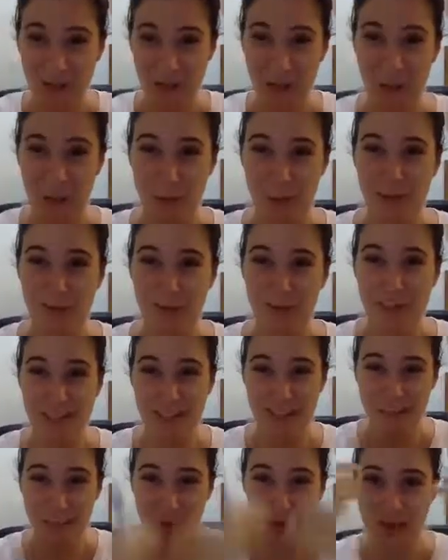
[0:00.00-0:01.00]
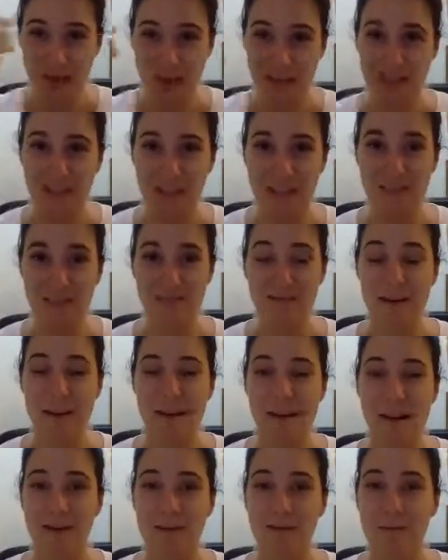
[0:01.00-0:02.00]
whoever this person is right
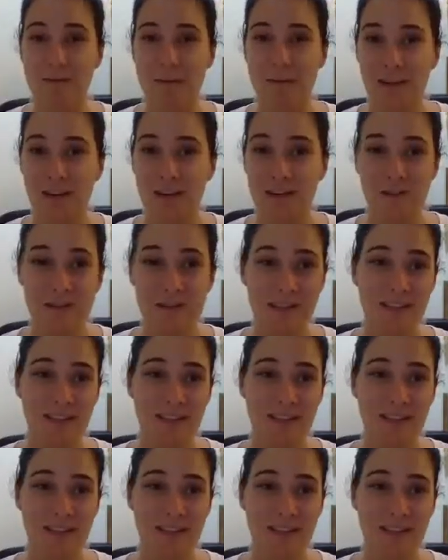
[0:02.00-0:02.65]
now in my nervous